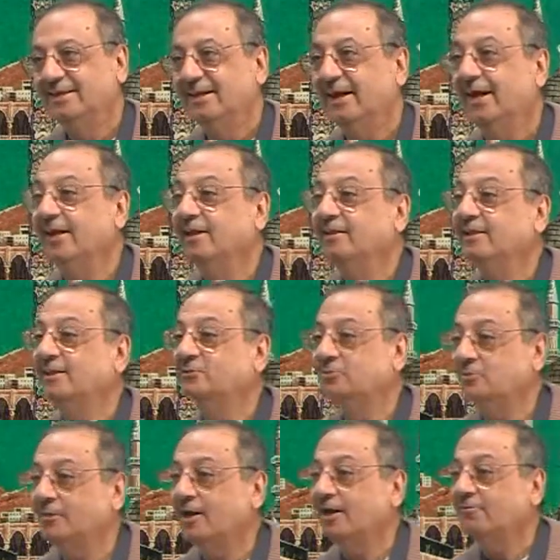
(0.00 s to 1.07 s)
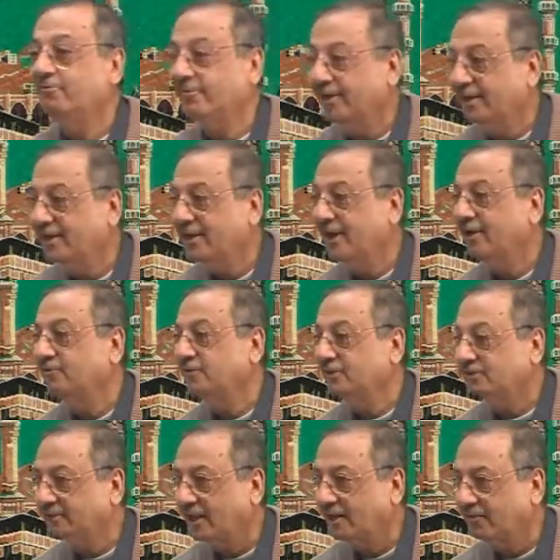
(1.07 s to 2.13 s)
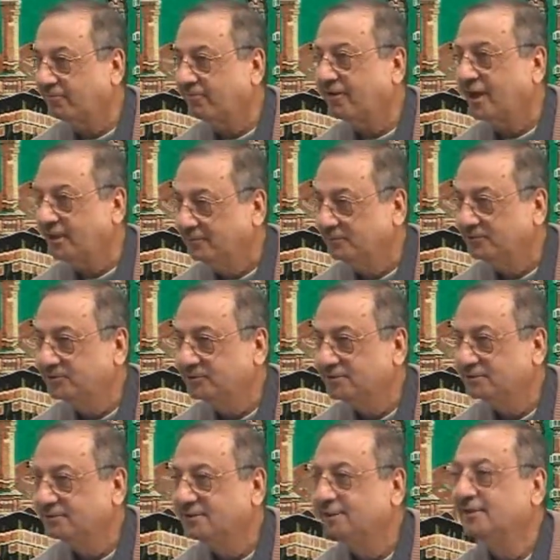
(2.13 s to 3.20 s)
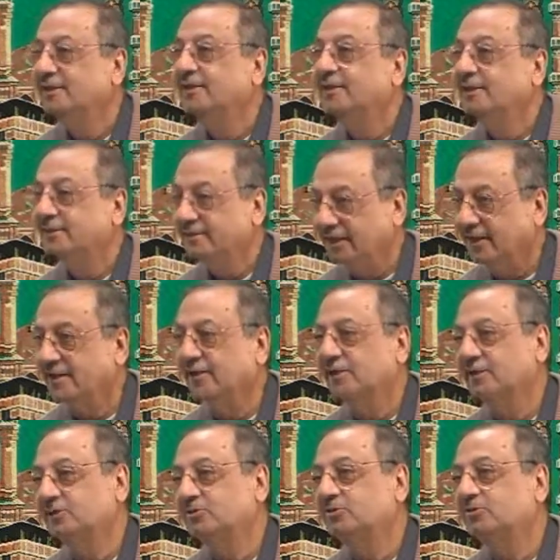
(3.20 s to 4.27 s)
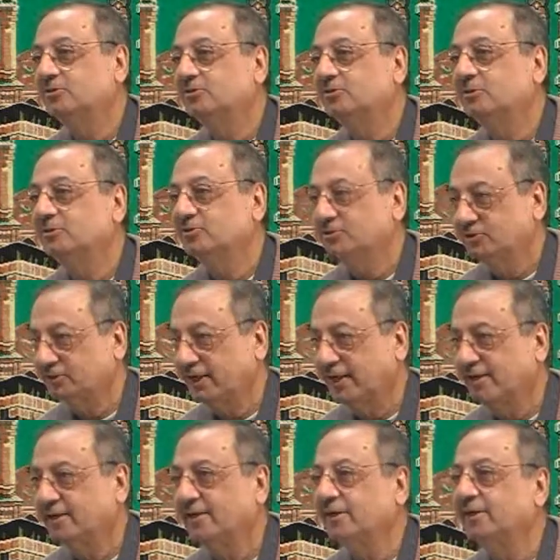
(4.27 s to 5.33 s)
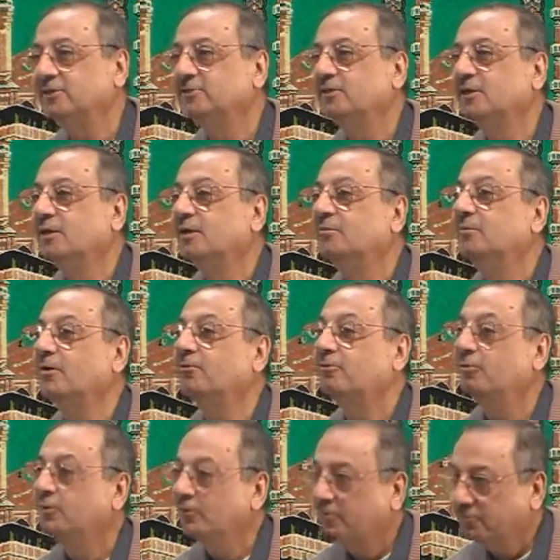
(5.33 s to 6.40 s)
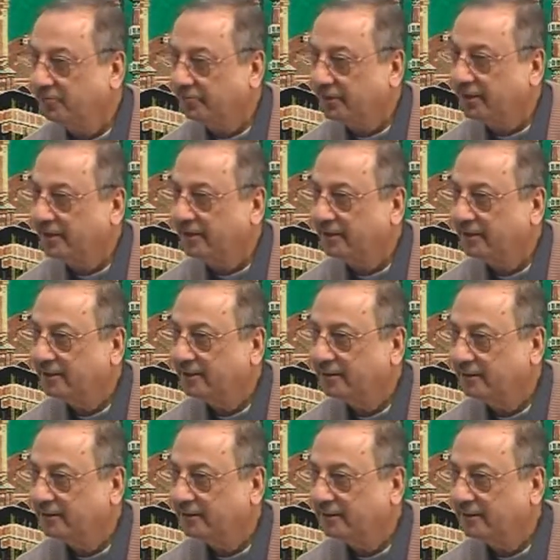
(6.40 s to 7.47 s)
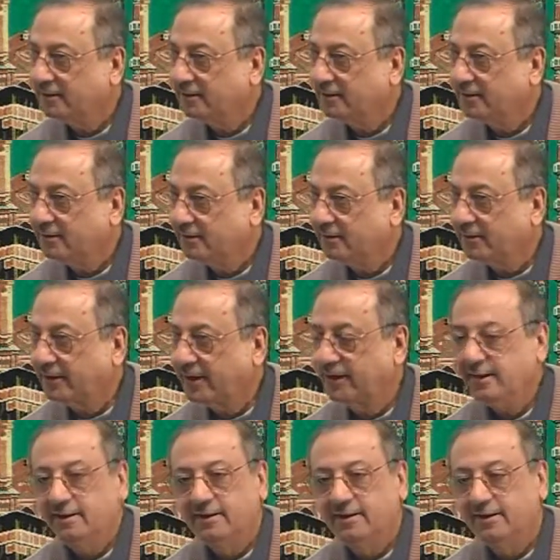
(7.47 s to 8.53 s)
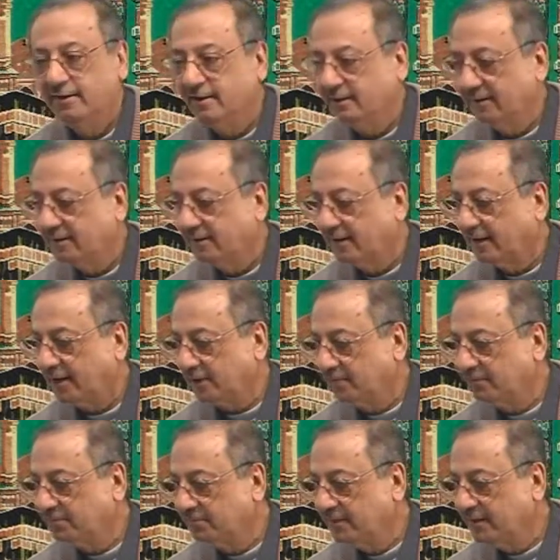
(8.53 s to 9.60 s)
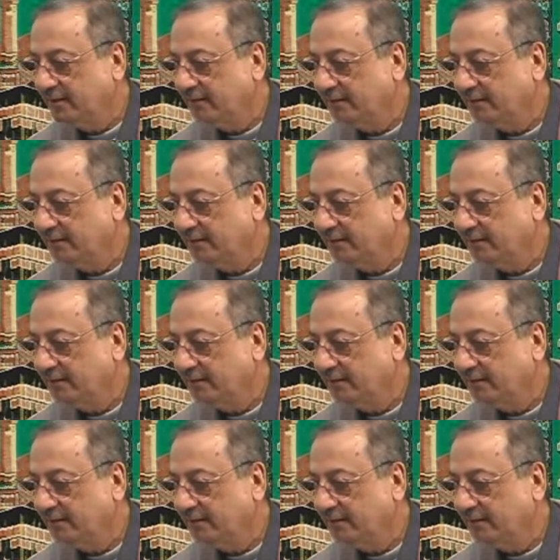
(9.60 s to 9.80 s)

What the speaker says: And in the jumla fi'liya, if the zarf comes, then it is said it is mafulun fihi. Okay? Are you with me?